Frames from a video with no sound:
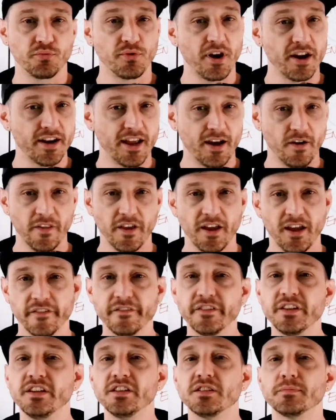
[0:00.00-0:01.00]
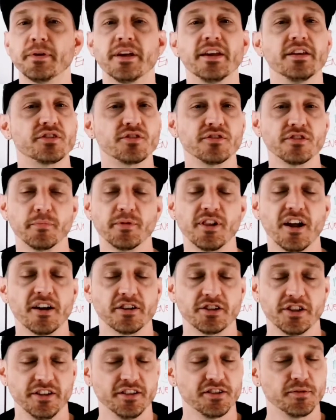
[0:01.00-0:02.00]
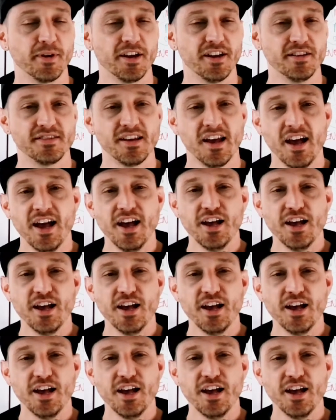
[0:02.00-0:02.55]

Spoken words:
right now in the NFT space or in the blockchain space.